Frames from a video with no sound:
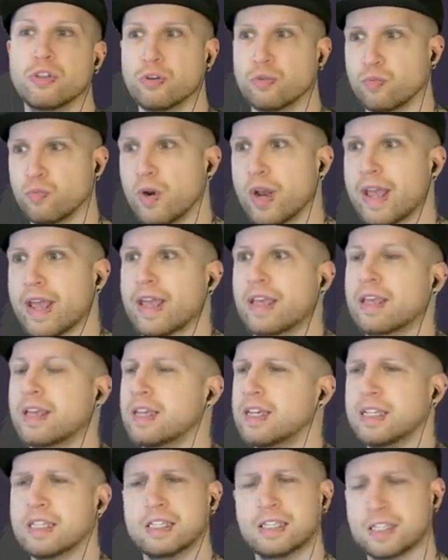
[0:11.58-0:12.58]
the rig.
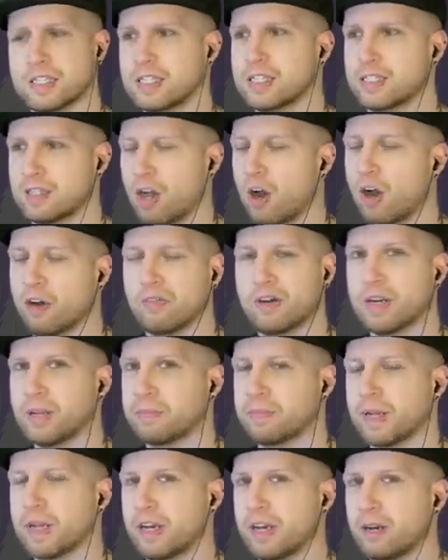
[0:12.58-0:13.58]
He's
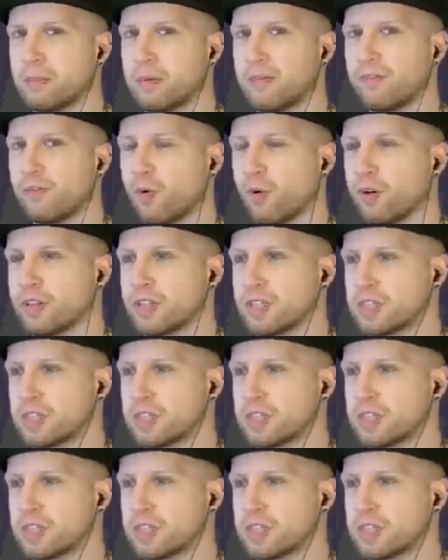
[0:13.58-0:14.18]
already been here before.